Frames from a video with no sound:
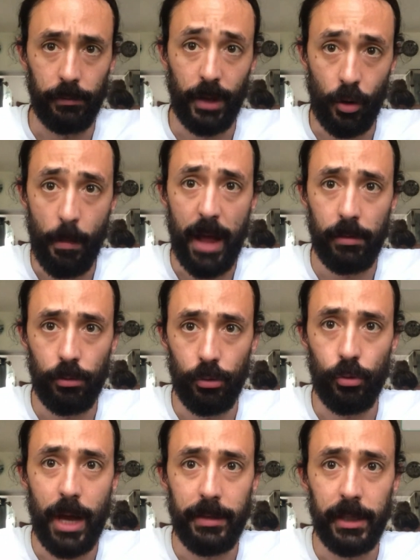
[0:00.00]
The command to
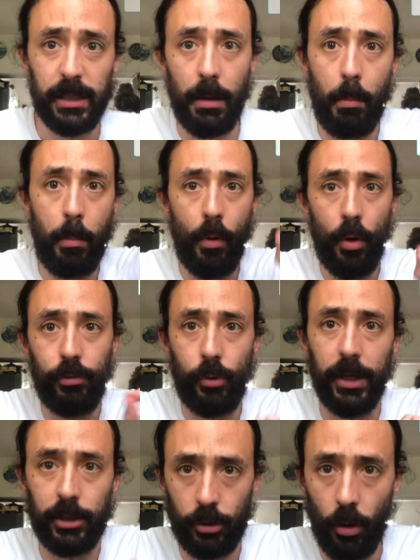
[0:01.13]
do that is
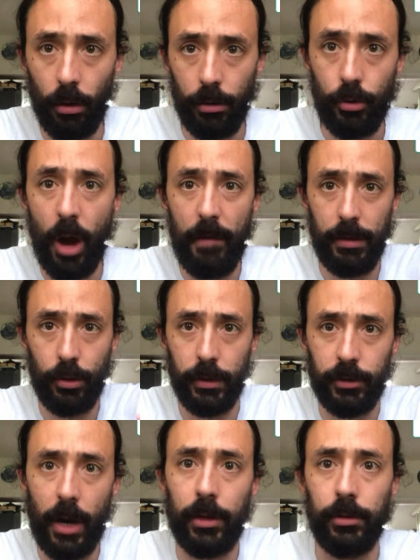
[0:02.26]
poetry install. You have it on the
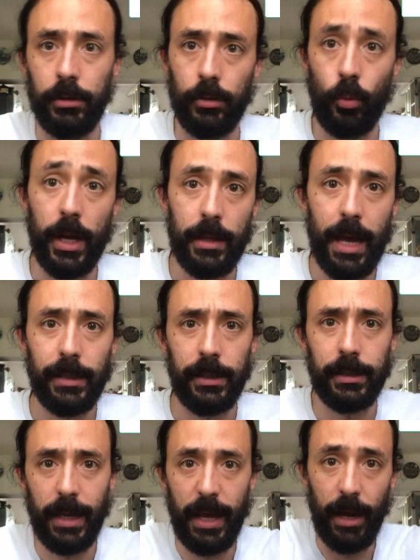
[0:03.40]
instructions. What it does
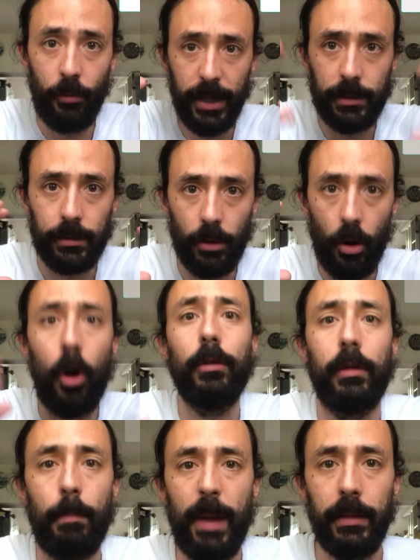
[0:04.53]
is it reads all
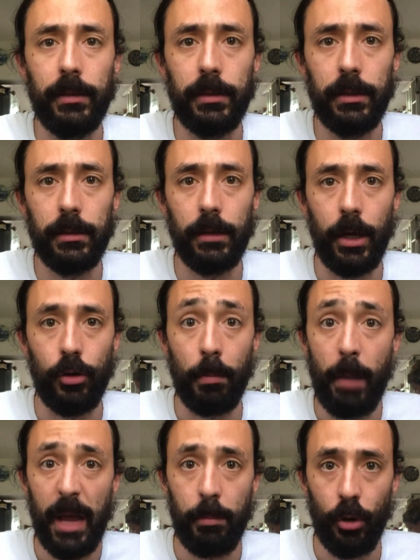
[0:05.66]
the dependencies in your
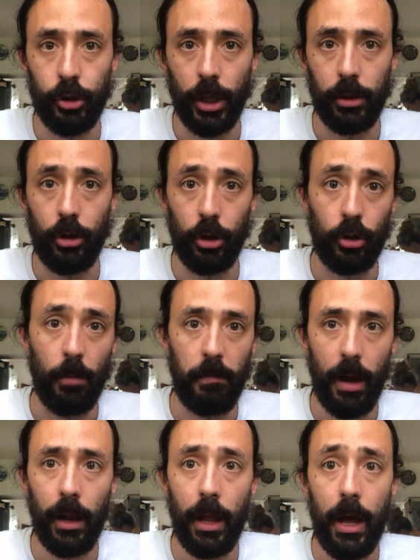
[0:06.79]
pyproject.toml
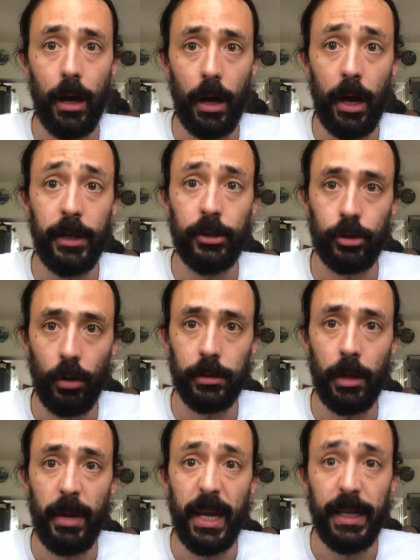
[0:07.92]
file and
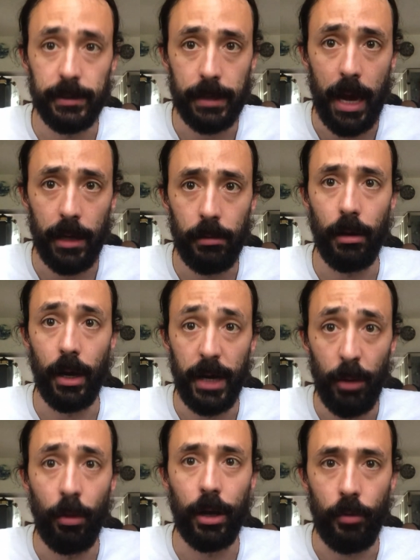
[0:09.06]
installs them inside a
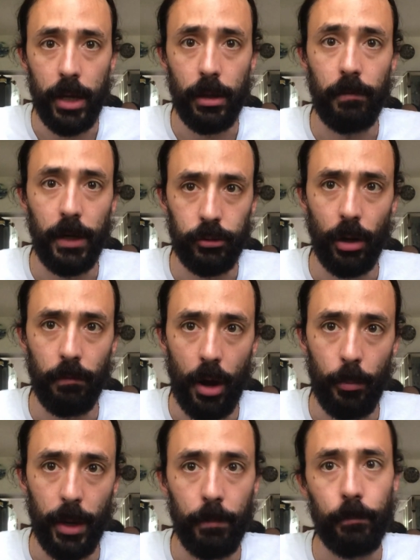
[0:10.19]
newly created virtual
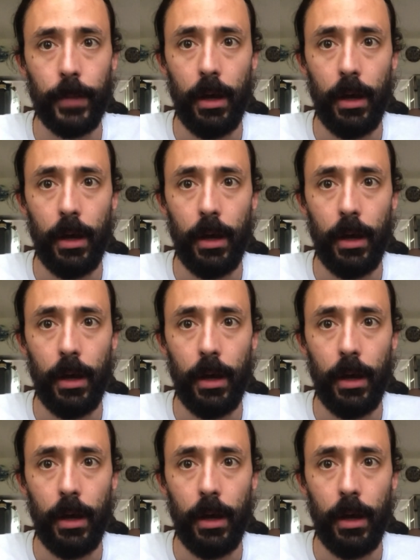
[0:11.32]
environment.